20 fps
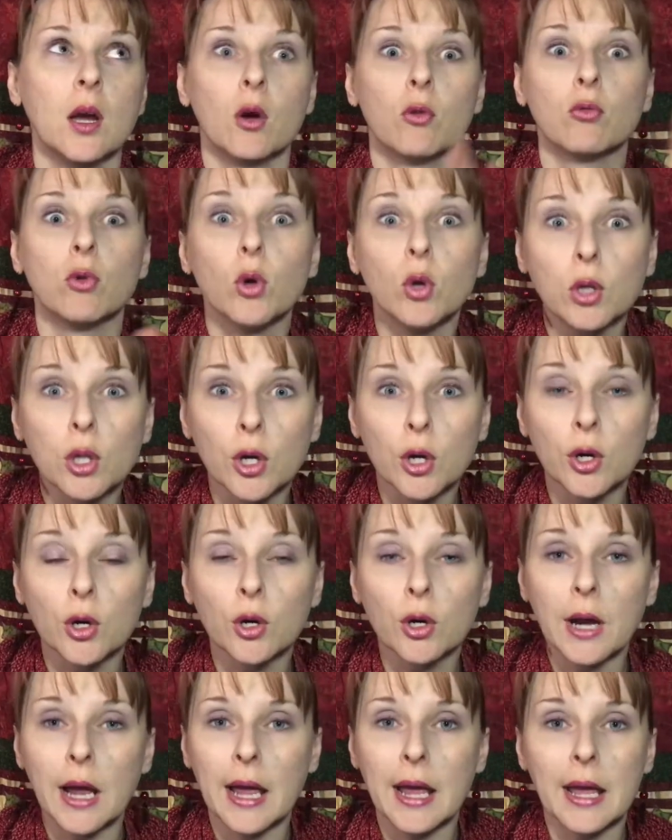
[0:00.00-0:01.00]

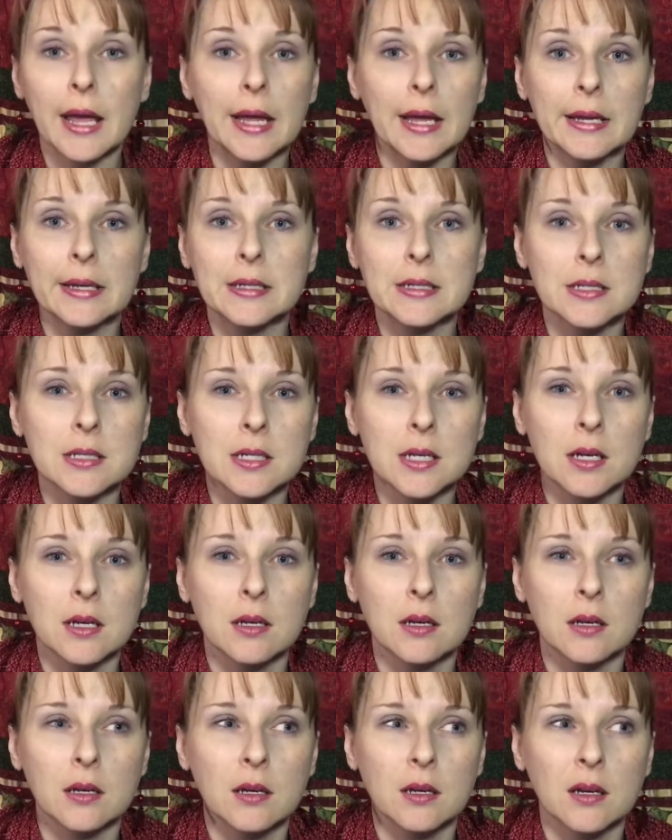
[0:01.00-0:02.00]
ruler and
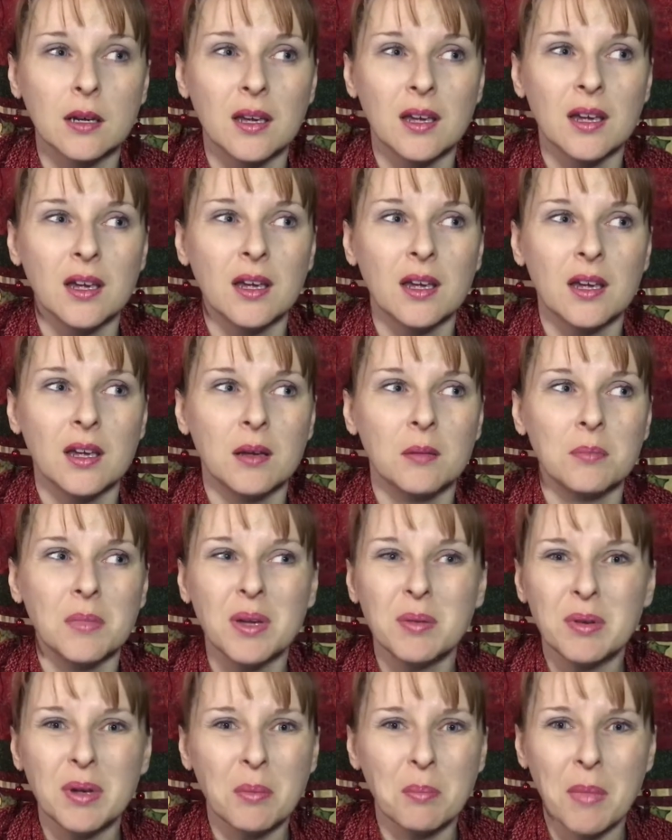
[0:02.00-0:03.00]

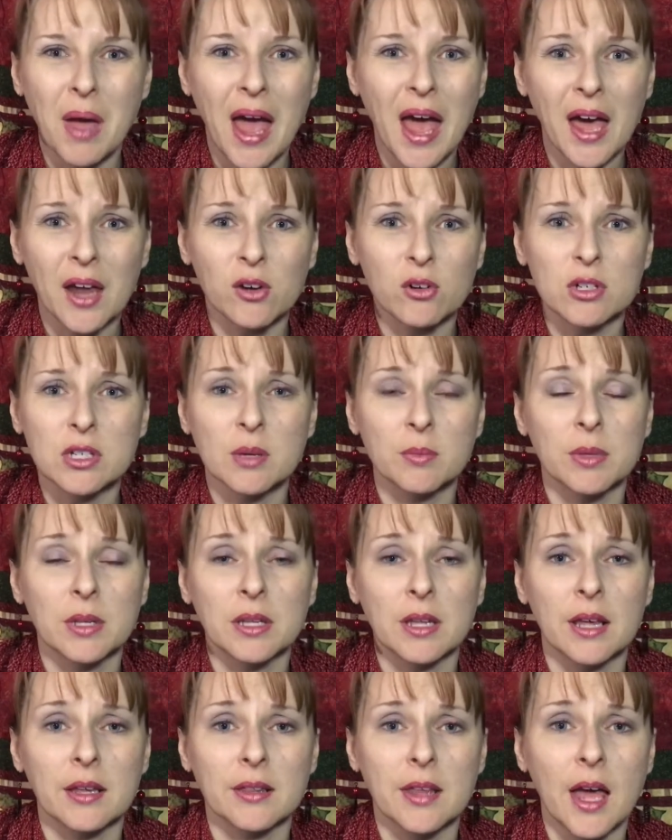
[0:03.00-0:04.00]
maybe a mat or something
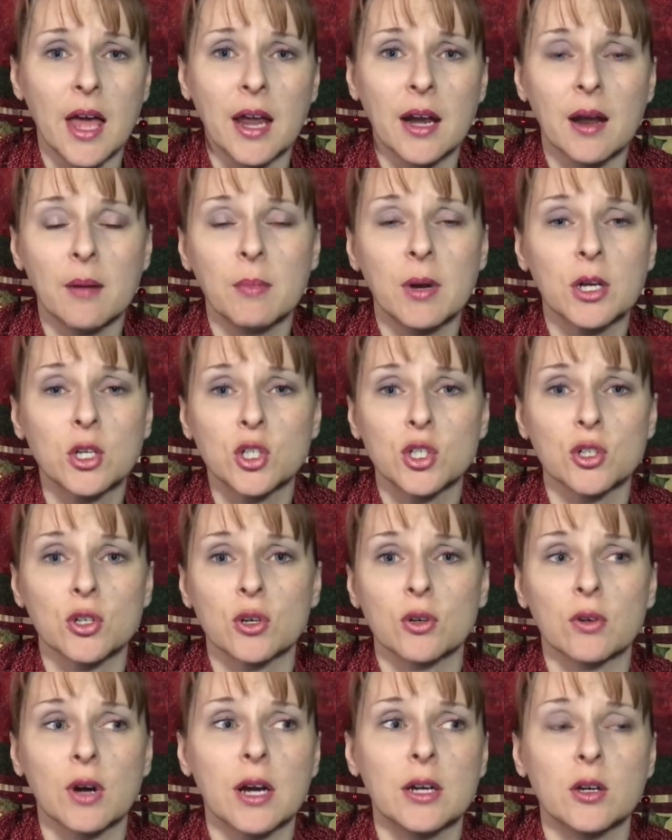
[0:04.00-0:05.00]
like that. I'm not
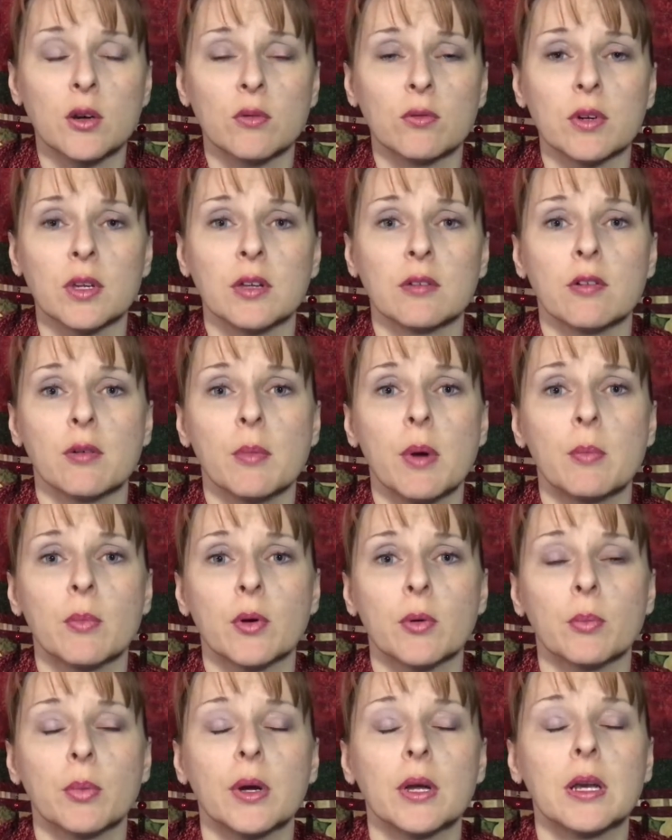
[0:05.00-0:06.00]
sure. I don't really remember,
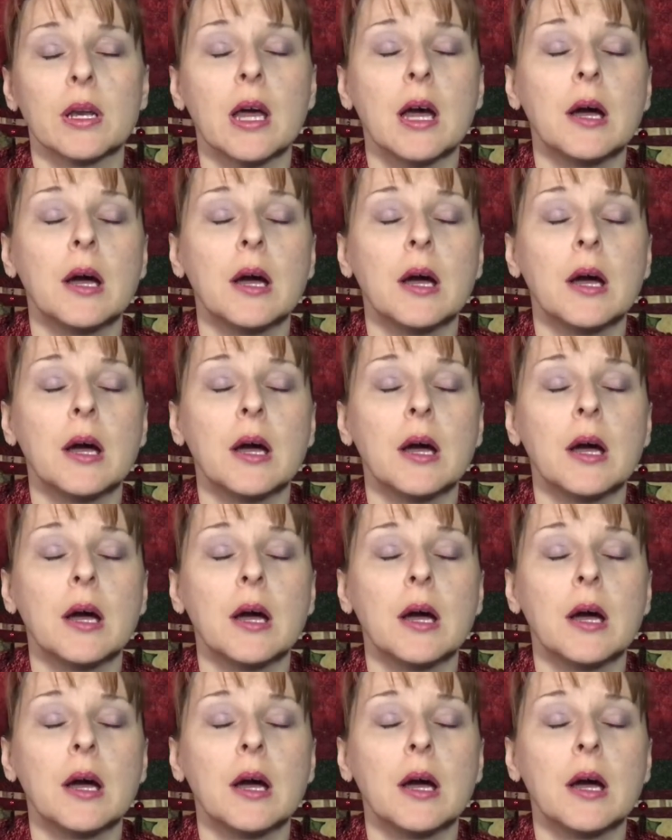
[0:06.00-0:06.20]
but